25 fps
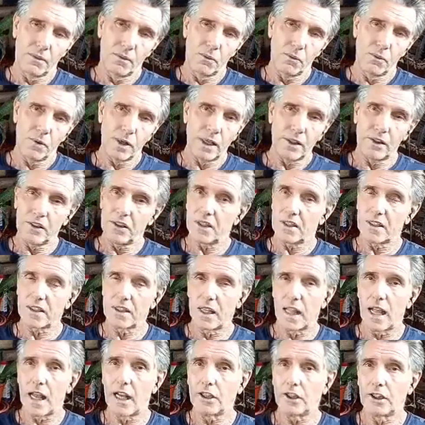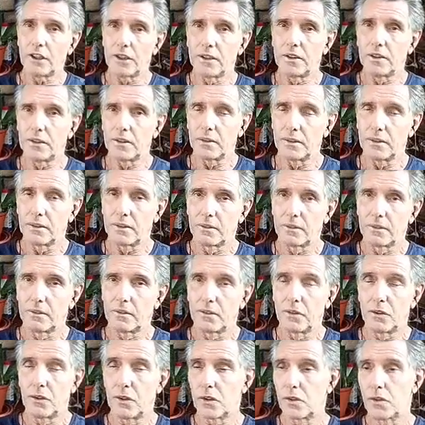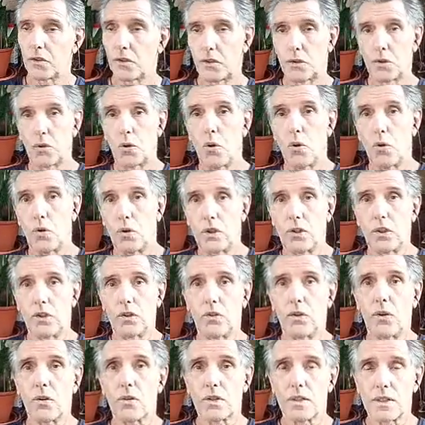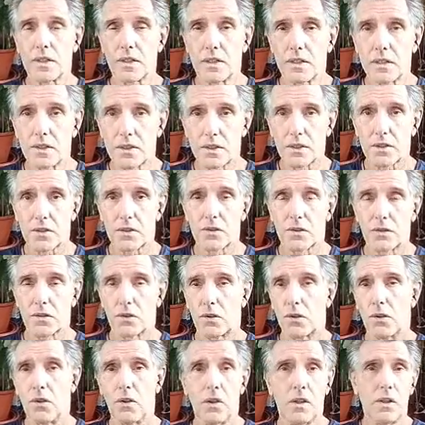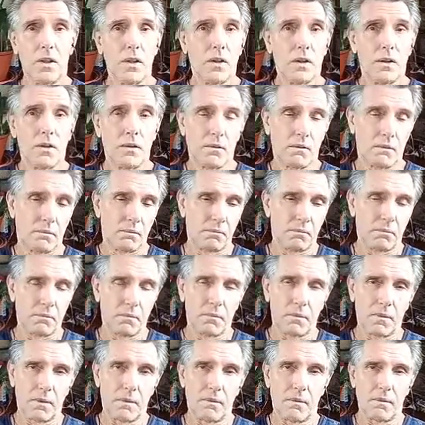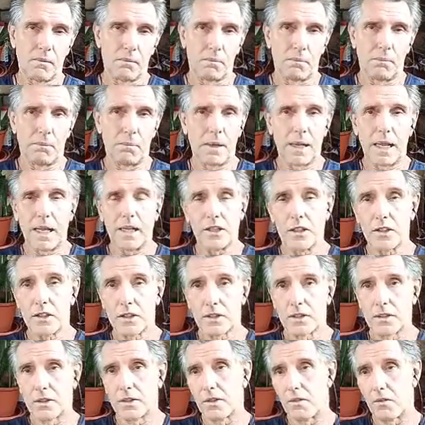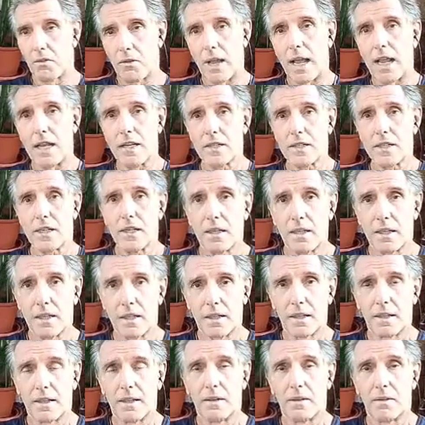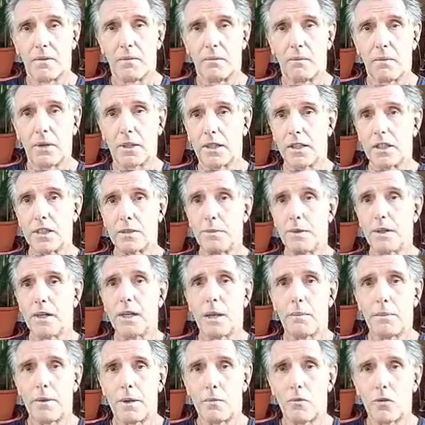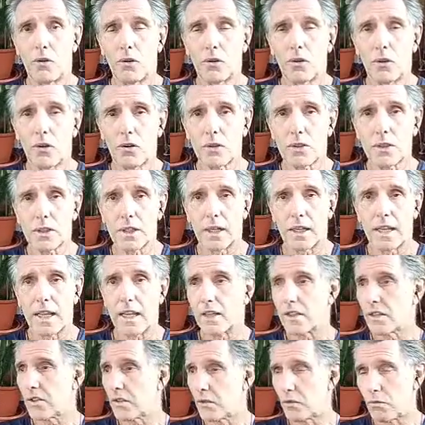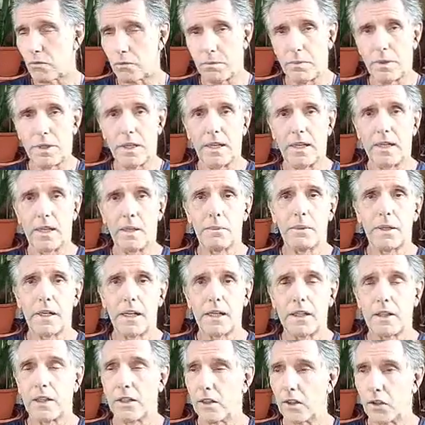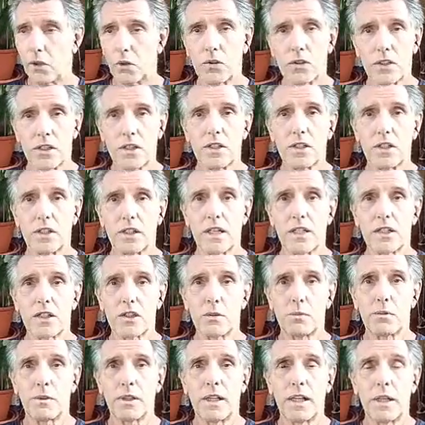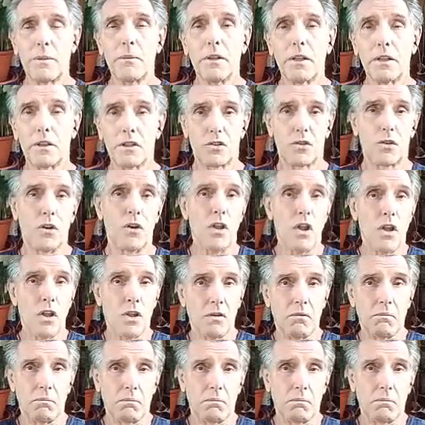we are dislodging the stored toxins. So blood is rising, but it's becoming more toxic. Has to be eliminated. Toxicity has to be eliminated. So